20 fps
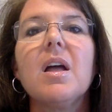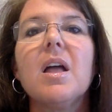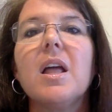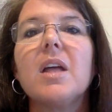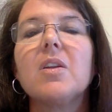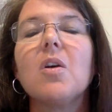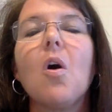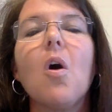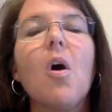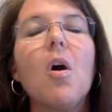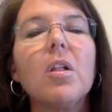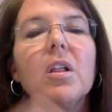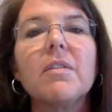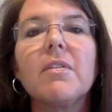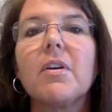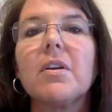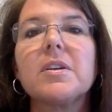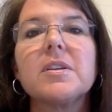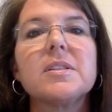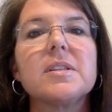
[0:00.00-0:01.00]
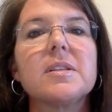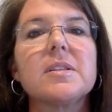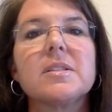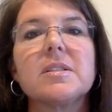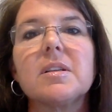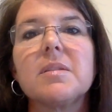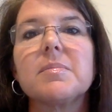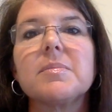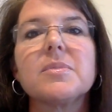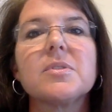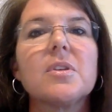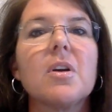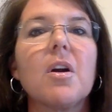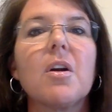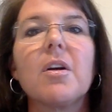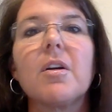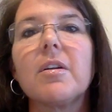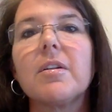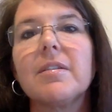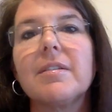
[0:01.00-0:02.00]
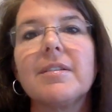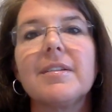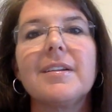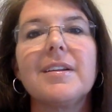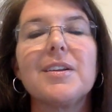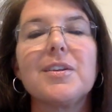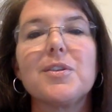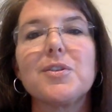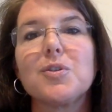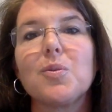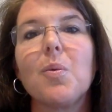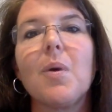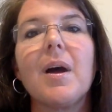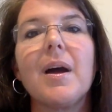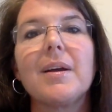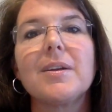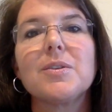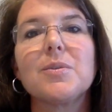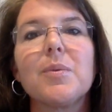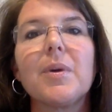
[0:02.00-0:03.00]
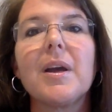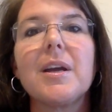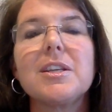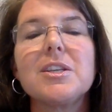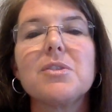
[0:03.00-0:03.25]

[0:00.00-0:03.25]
and all of our systems are intertwined, right?